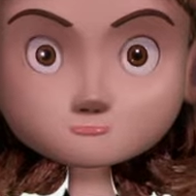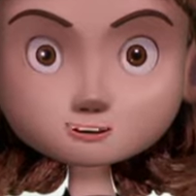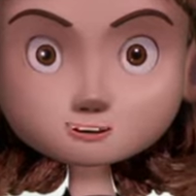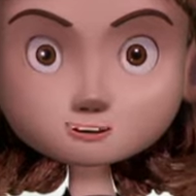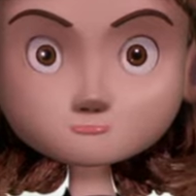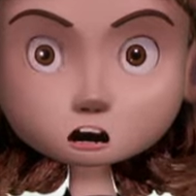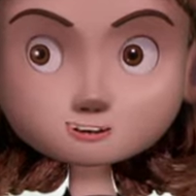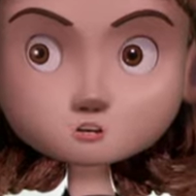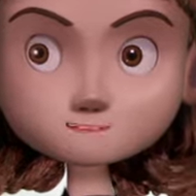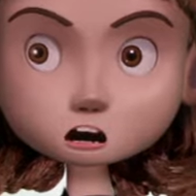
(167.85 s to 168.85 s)
If you're
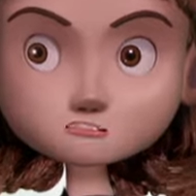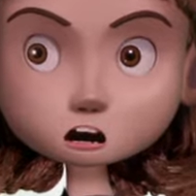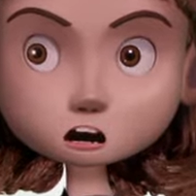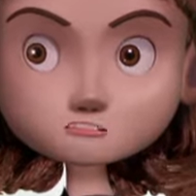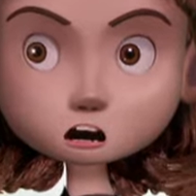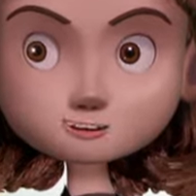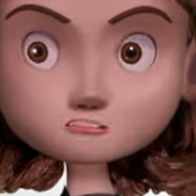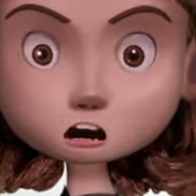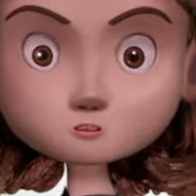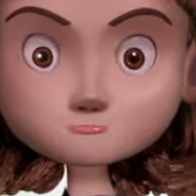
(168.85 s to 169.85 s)
having a hard time getting
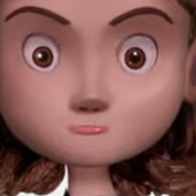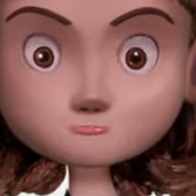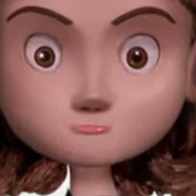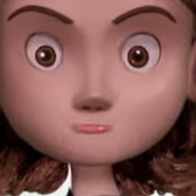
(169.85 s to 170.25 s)
started,